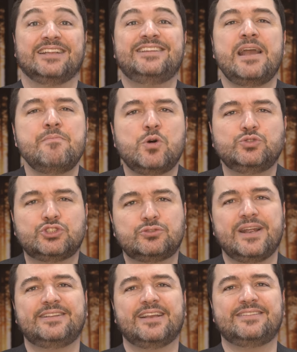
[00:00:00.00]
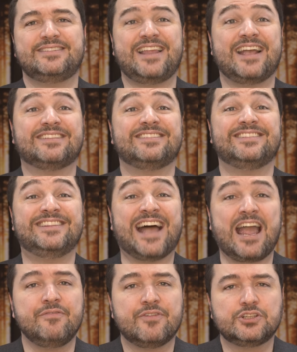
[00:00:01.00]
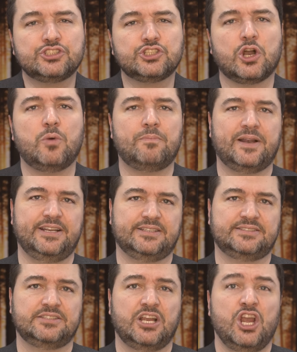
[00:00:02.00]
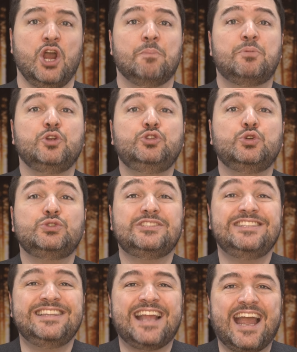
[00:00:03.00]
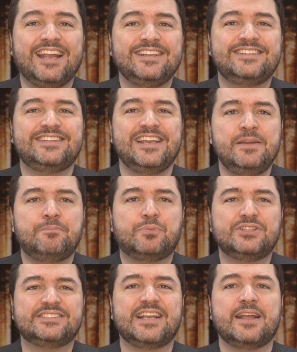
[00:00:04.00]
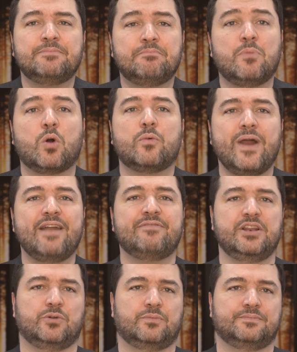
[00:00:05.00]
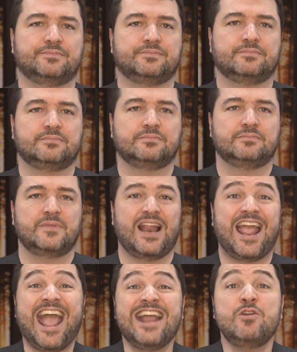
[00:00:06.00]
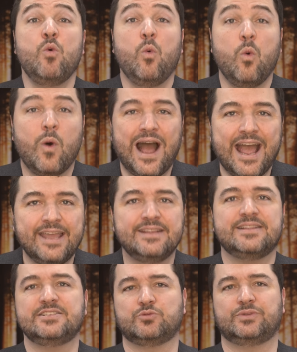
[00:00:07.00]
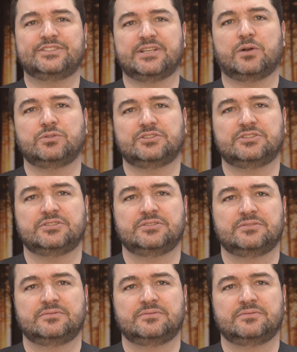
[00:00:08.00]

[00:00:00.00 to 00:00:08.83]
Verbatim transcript: demonstrated that diverse companies produce 19% more revenue. And why these results?